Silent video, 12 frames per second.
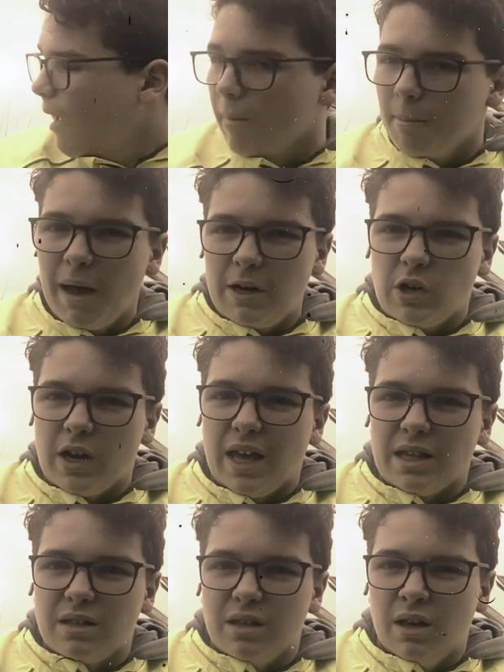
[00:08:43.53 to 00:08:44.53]
might try to
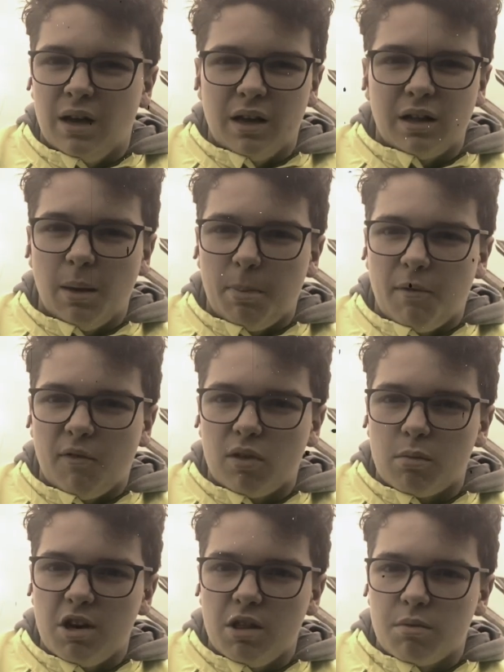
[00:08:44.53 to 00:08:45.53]
get a clip of a
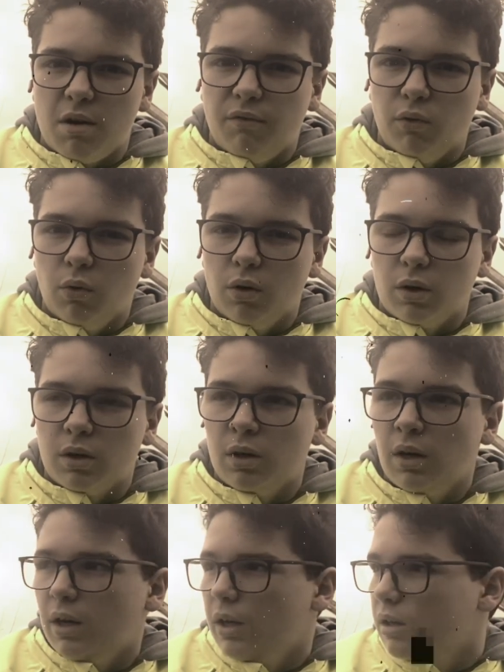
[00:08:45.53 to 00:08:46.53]
334,
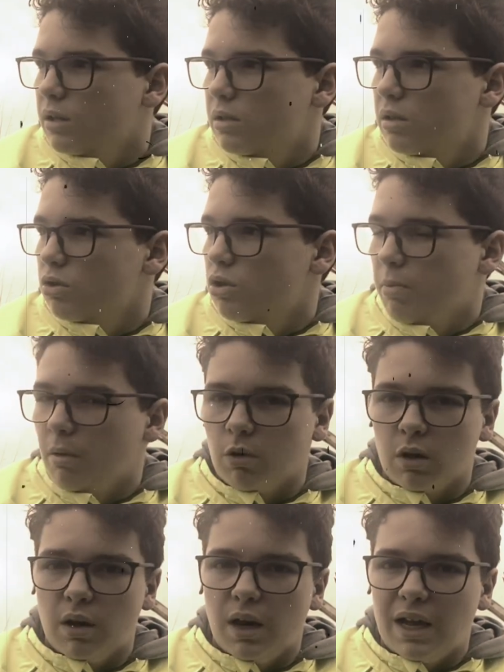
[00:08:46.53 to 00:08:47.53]
because there should be
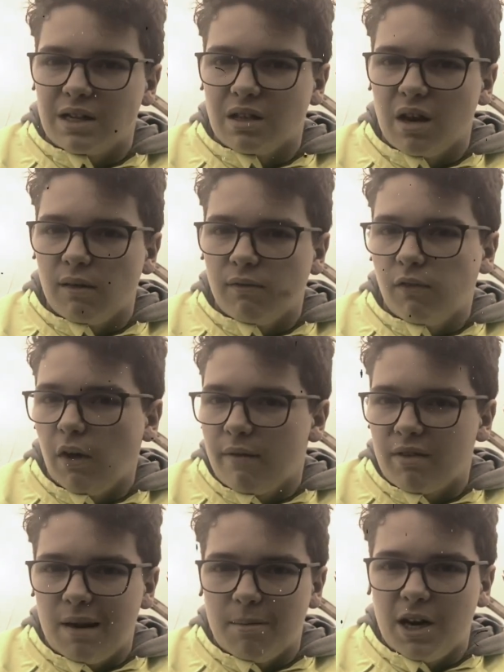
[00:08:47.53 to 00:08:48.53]
one in the next, like,
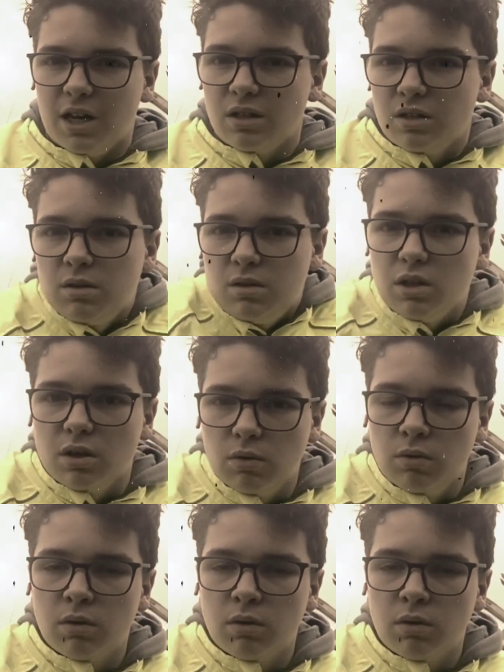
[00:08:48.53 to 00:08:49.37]
5-10 minutes, so.